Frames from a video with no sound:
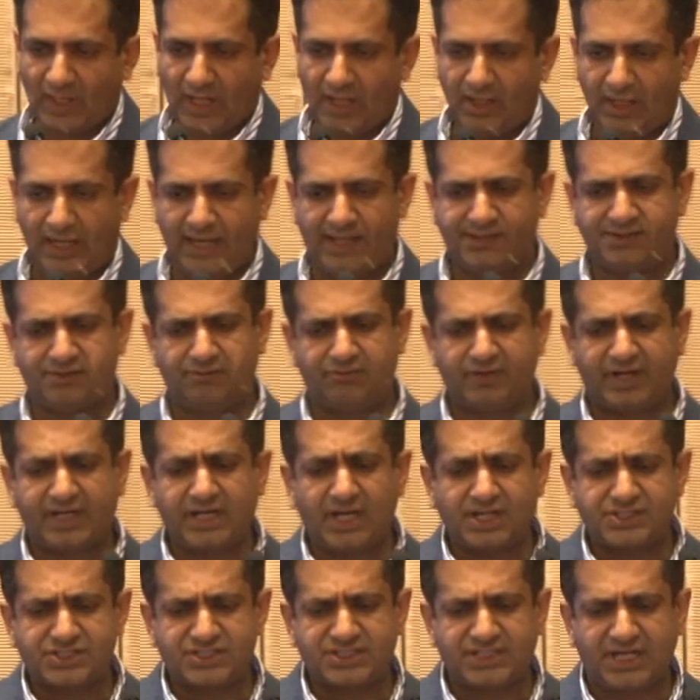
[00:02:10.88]
And the
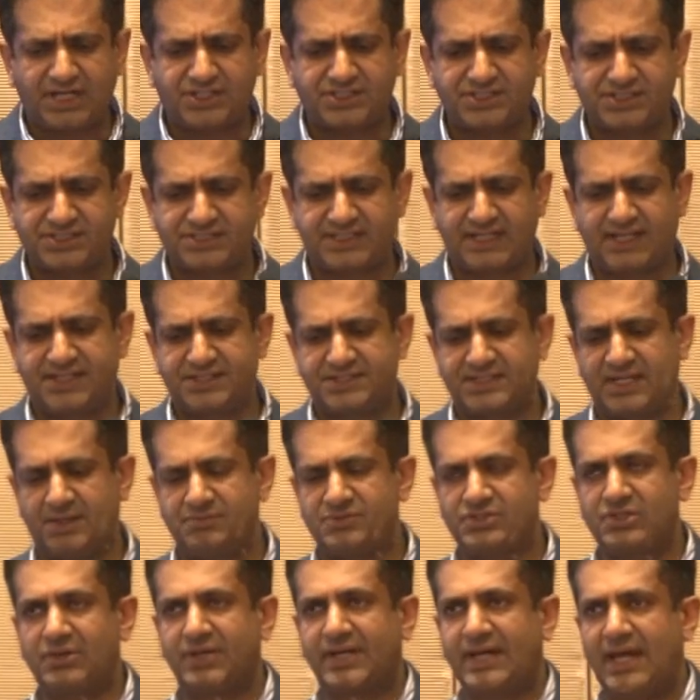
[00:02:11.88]
regurgitation stayed the same.
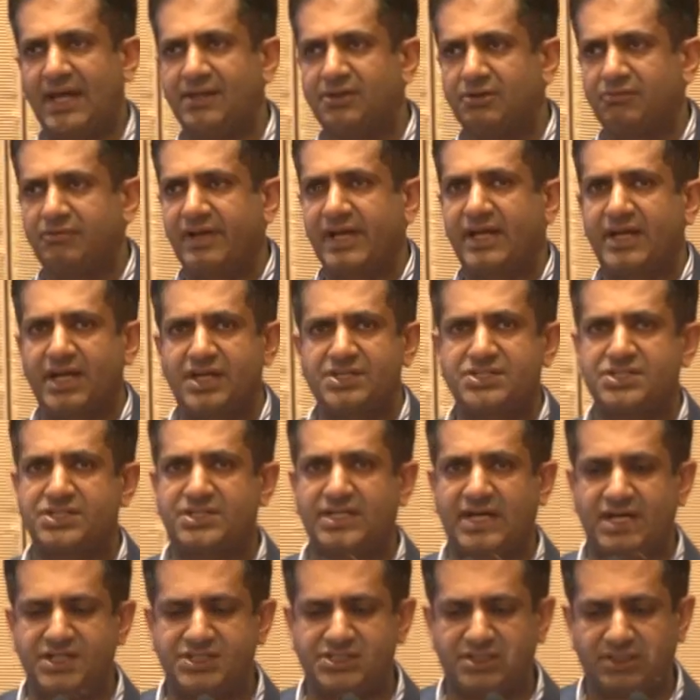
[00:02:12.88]
So again, the
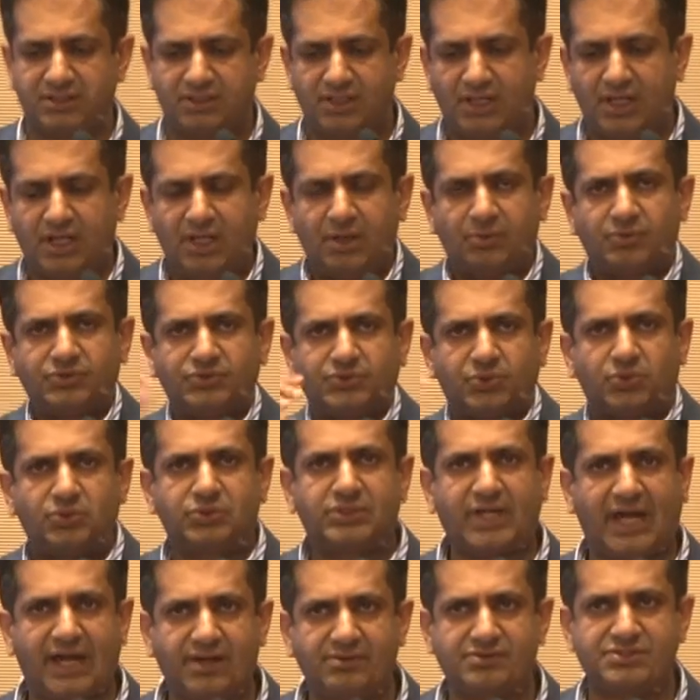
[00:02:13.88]
regurgitation was all
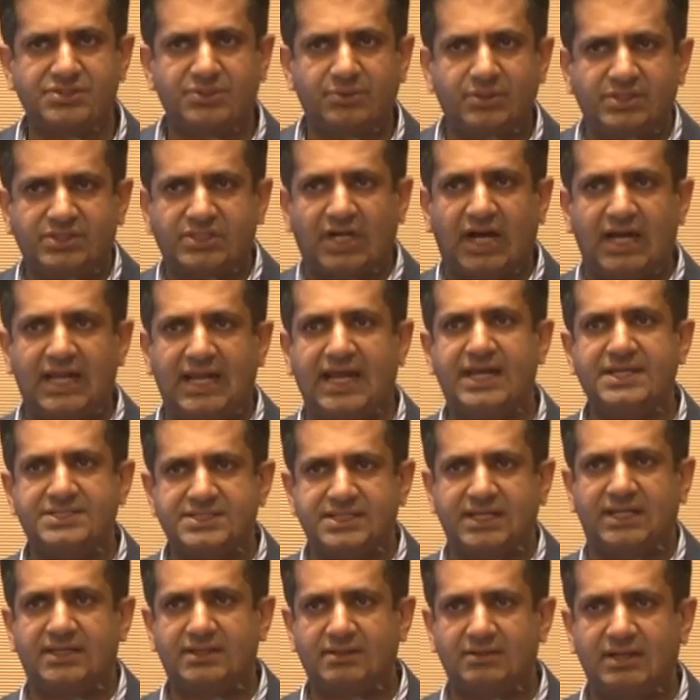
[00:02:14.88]
down to a
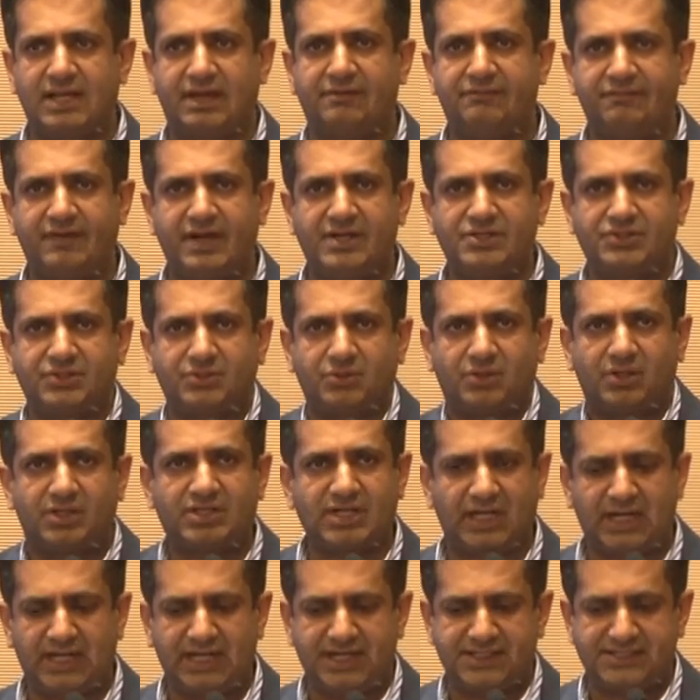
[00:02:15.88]
dilated left ventricle,
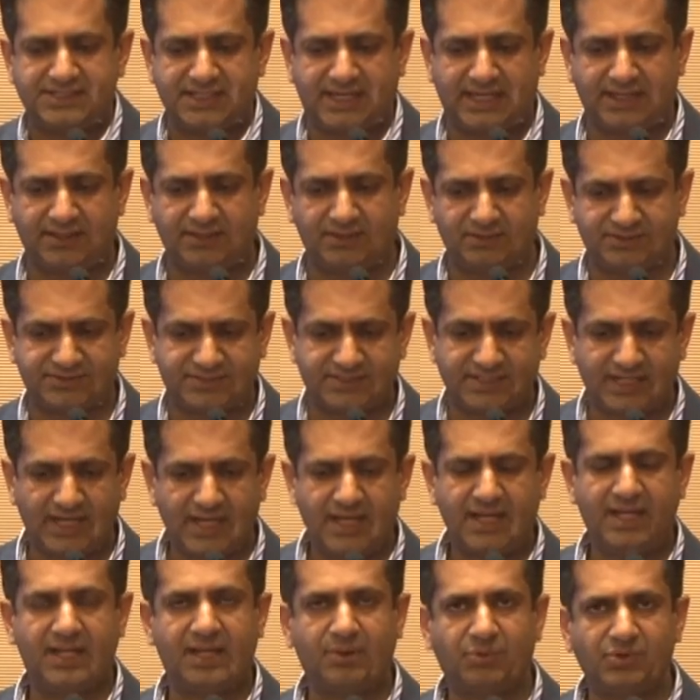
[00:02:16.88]
dilated annulus.
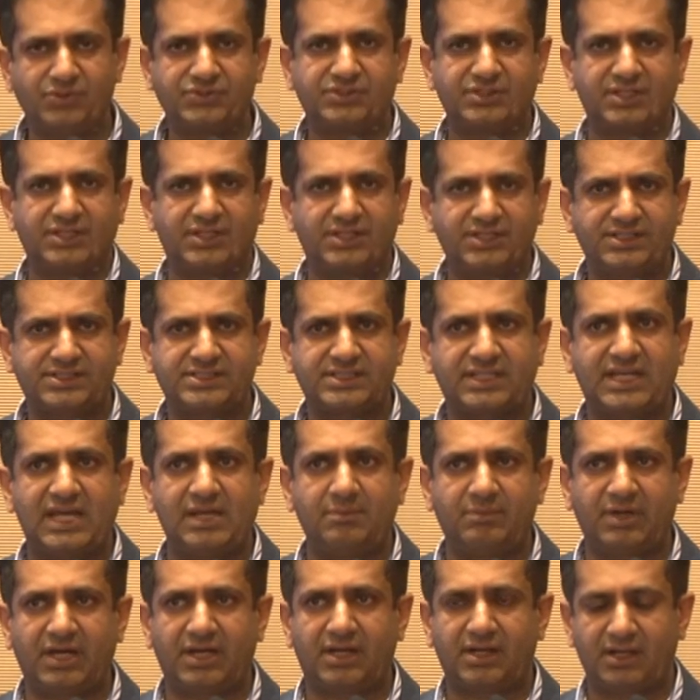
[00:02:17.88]
There wasn't an
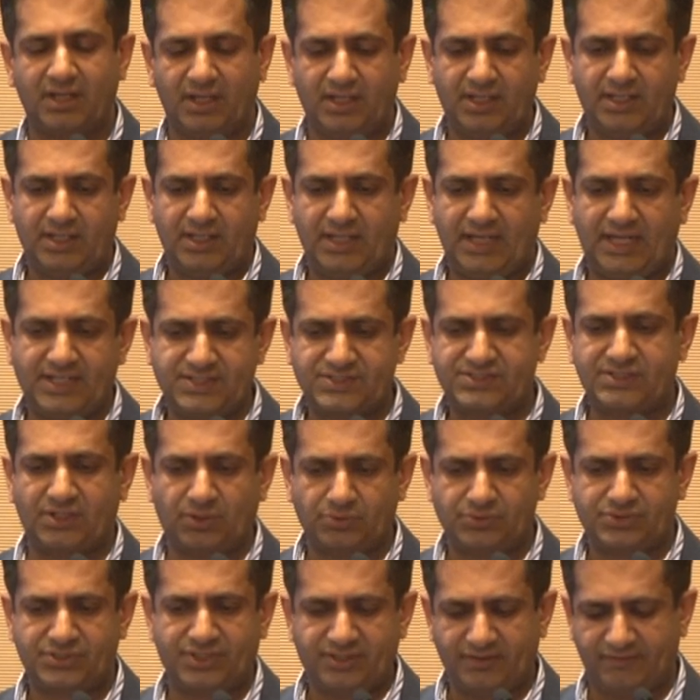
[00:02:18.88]
ischemic
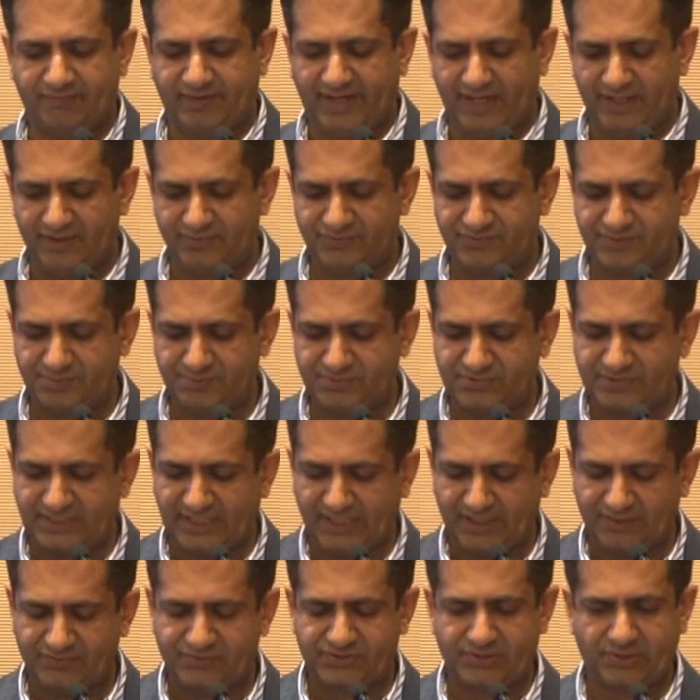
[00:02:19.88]
insult to the valves
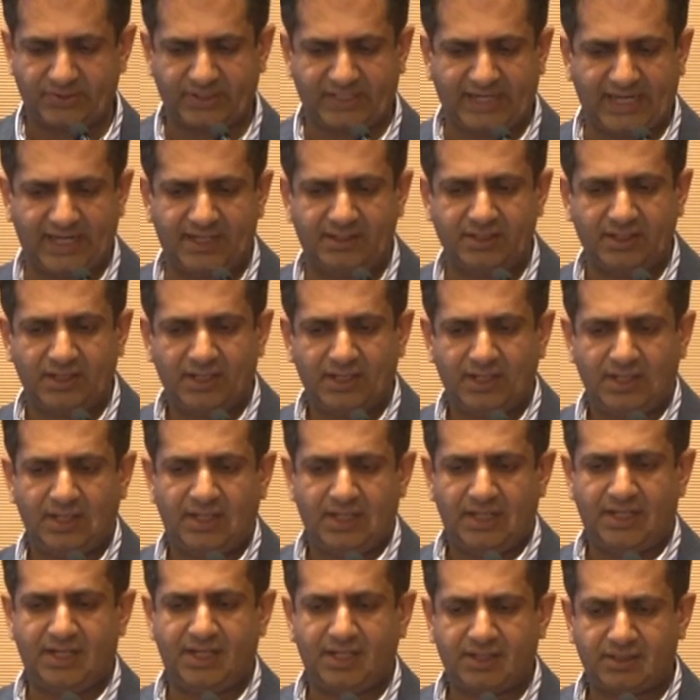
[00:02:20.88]
themselves. So again,
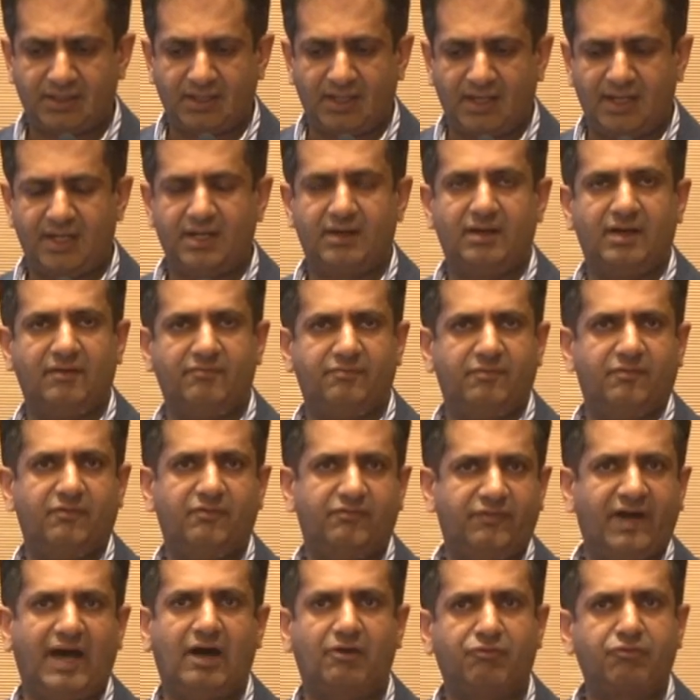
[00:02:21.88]

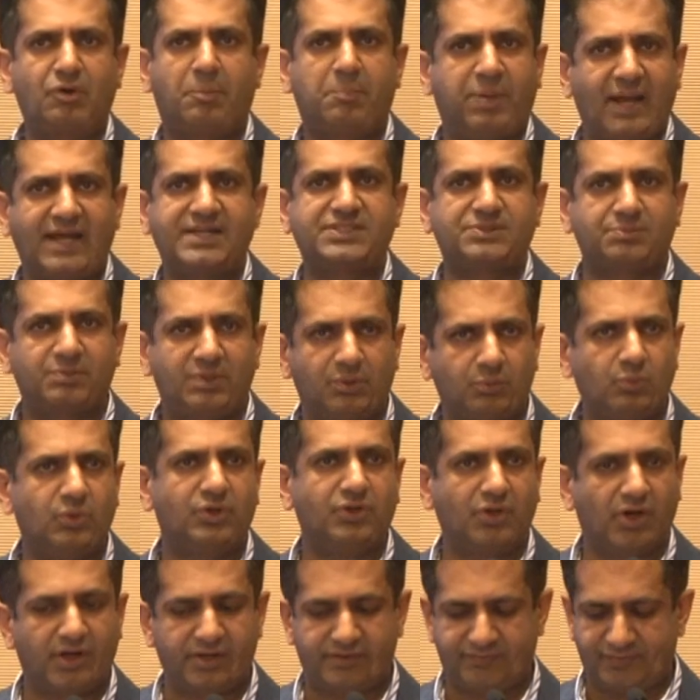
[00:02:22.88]
valve replacement
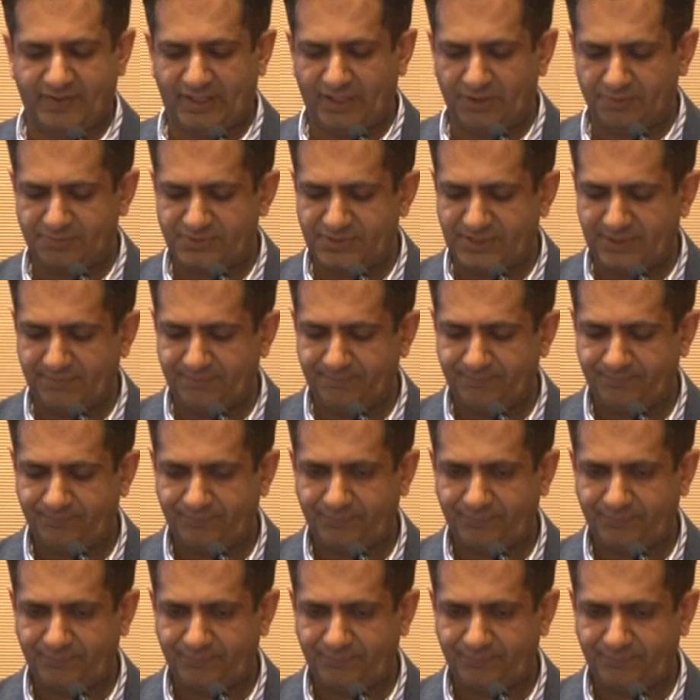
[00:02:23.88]
would not have helped him.